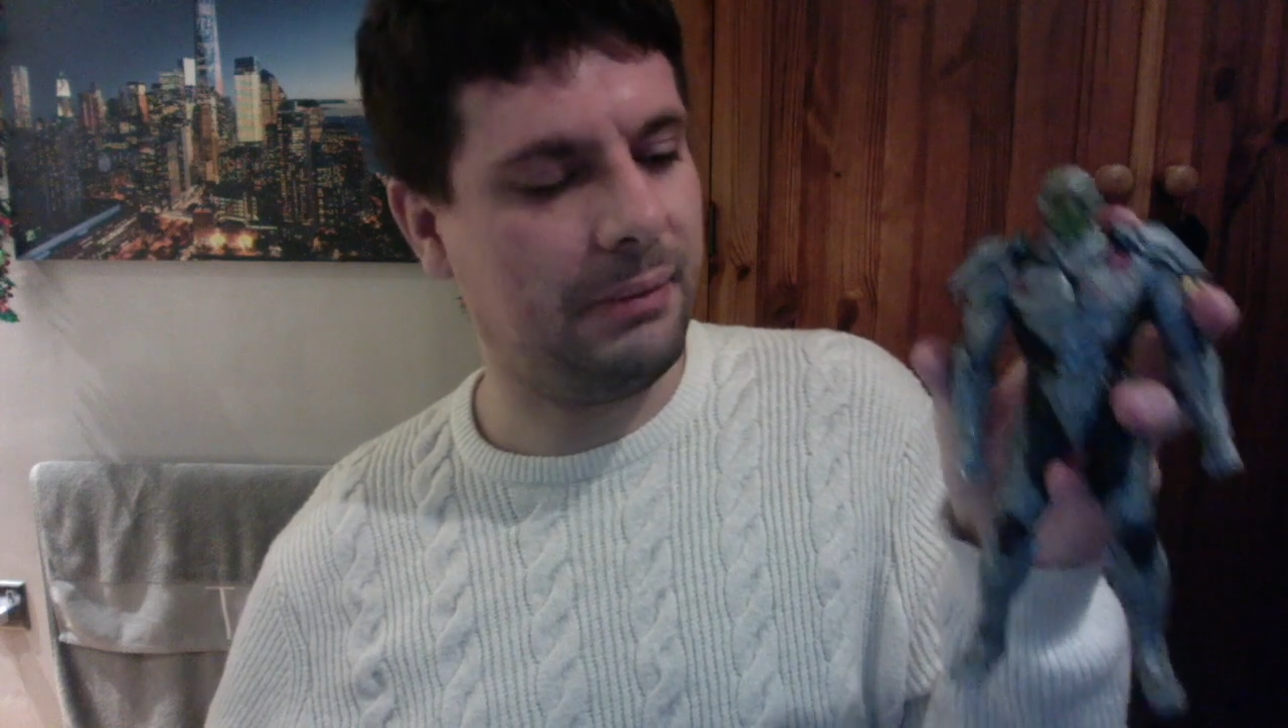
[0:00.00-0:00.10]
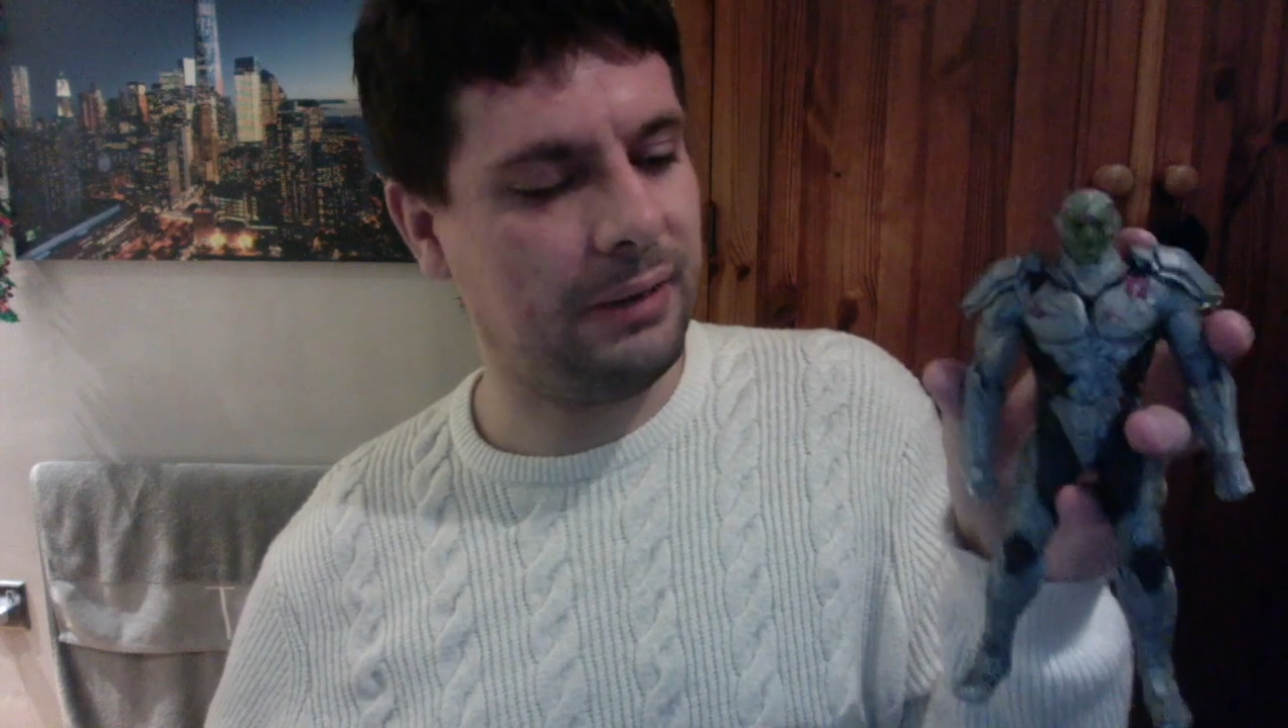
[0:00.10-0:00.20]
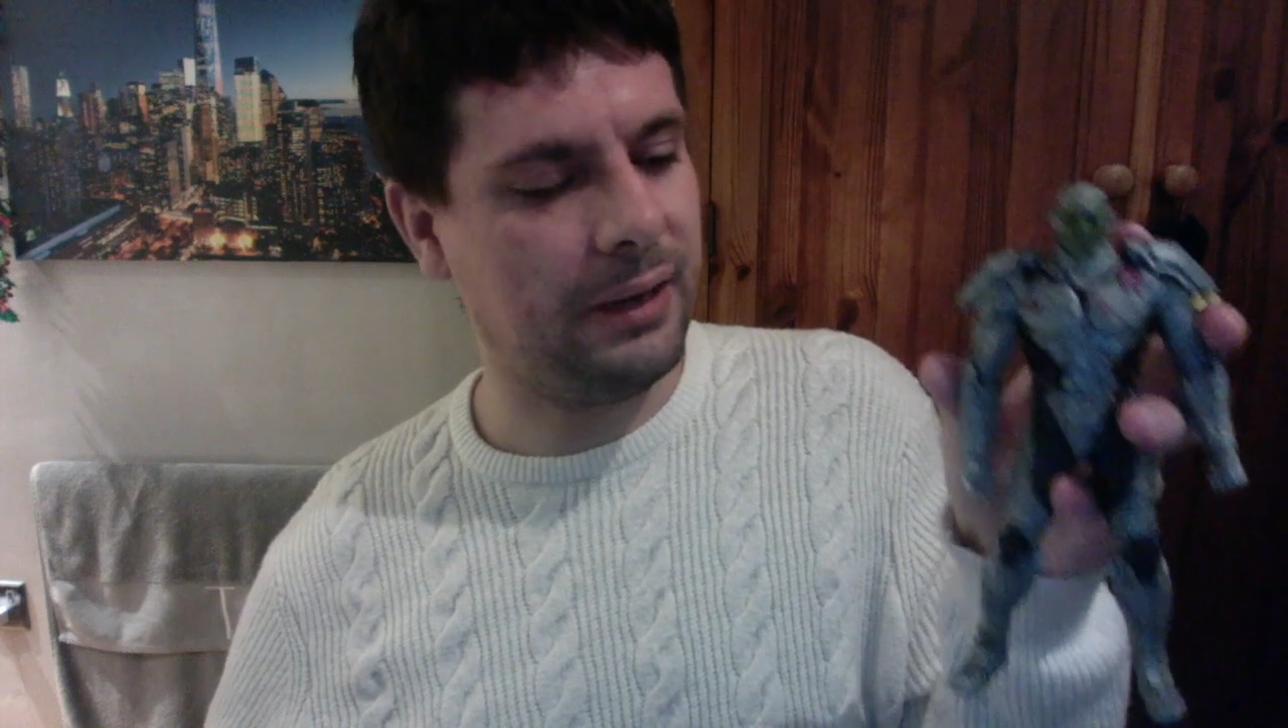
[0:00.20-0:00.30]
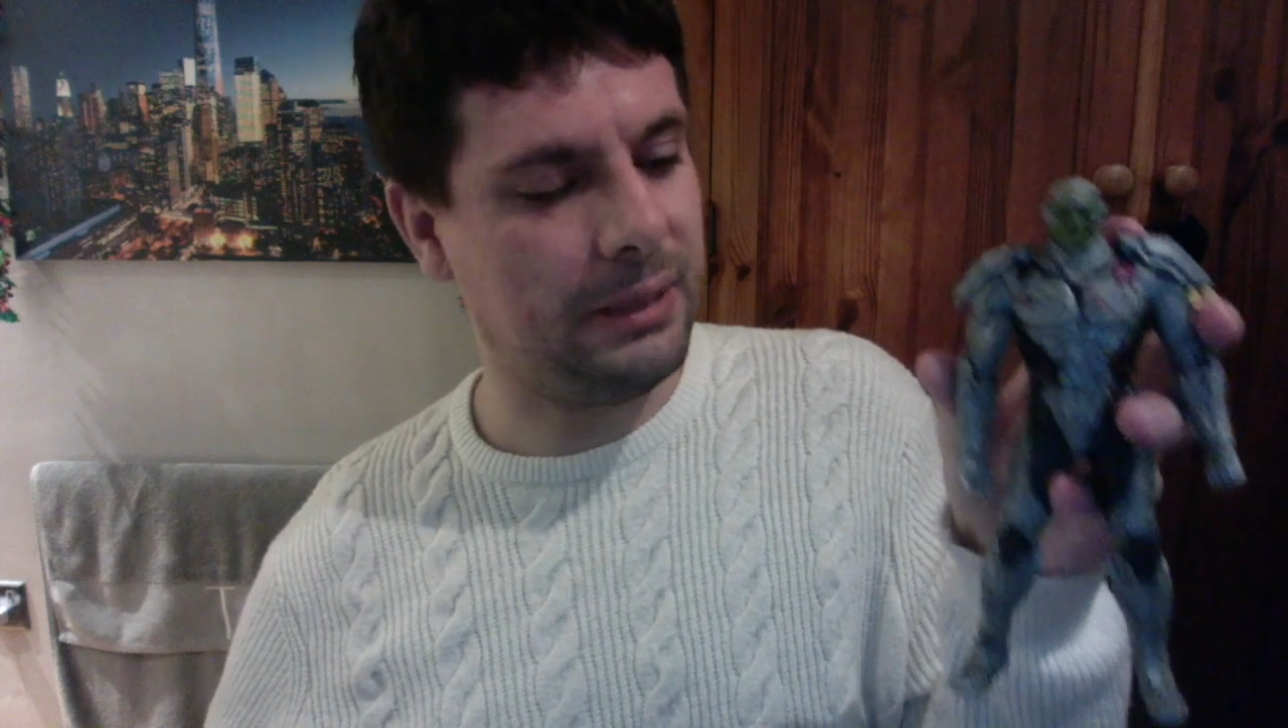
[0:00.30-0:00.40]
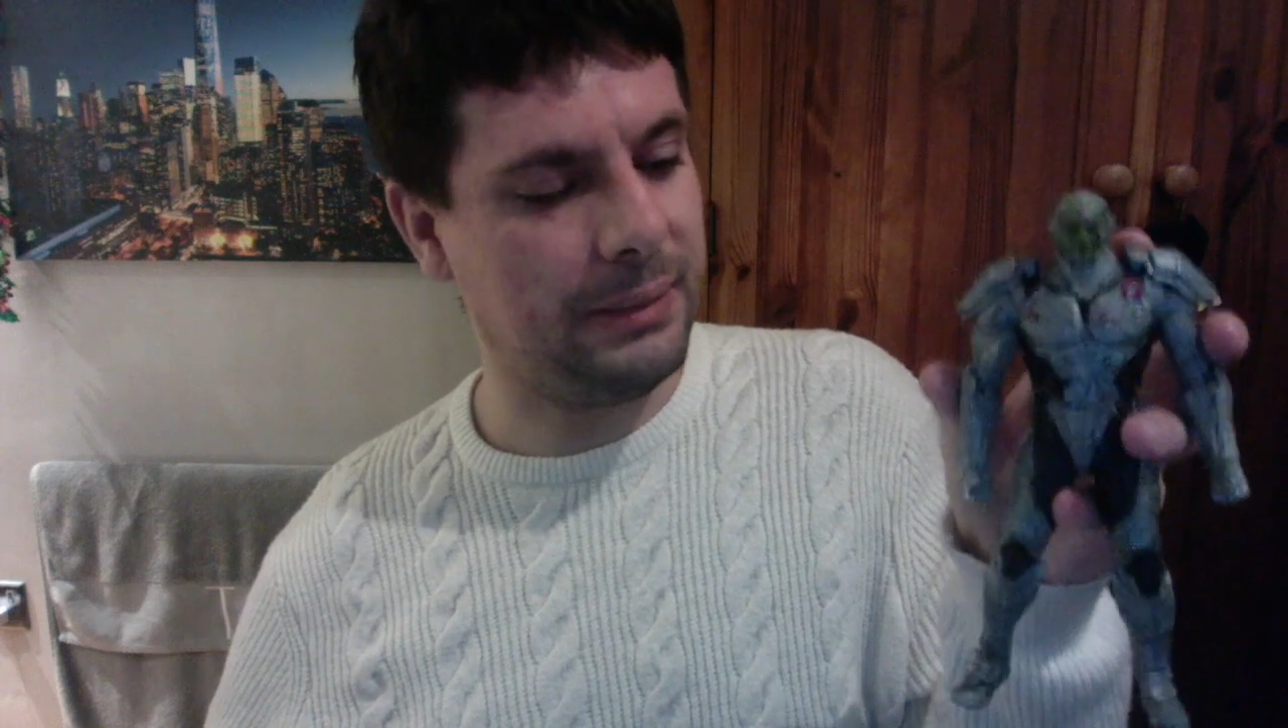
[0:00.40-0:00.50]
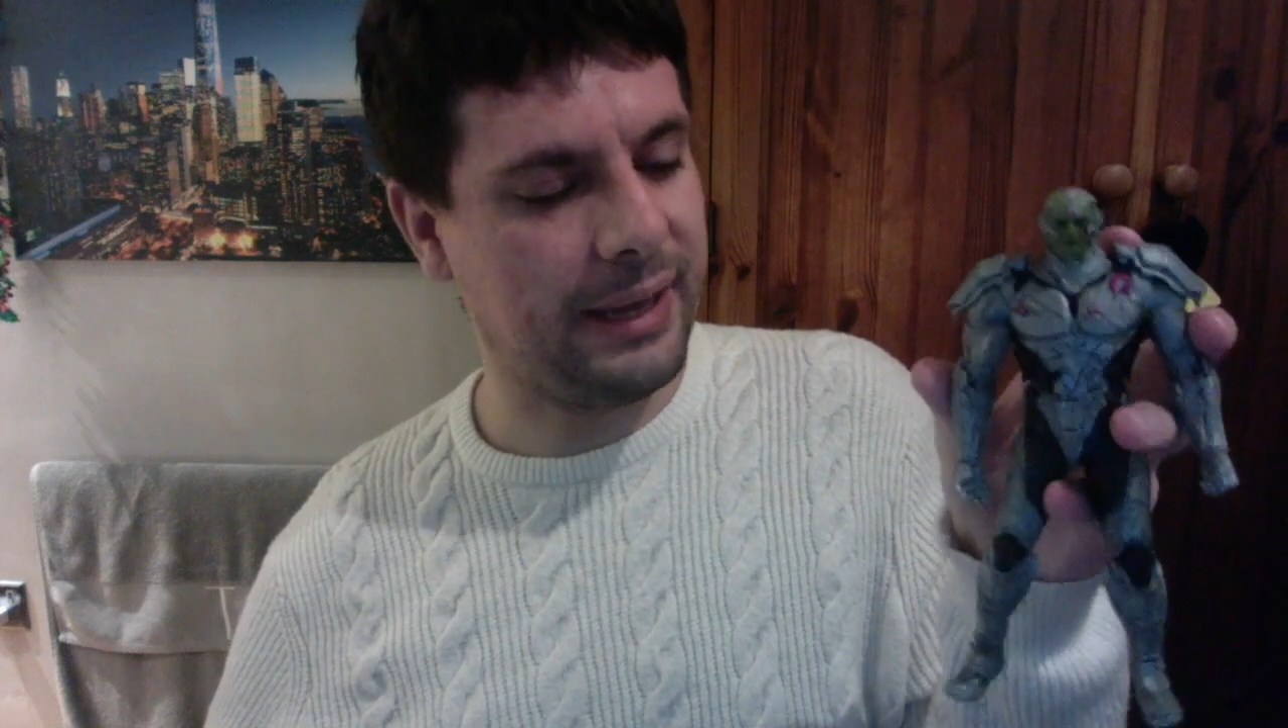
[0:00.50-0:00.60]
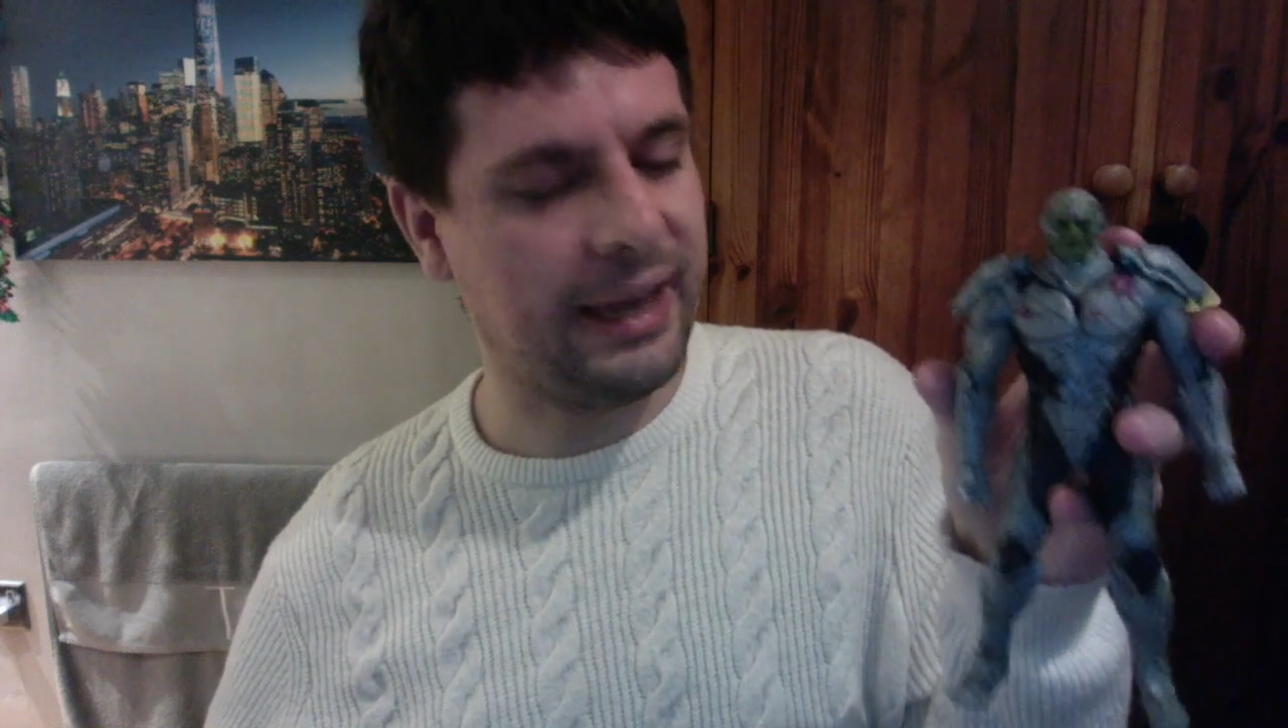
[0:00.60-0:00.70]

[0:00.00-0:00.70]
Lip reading: I'm going to be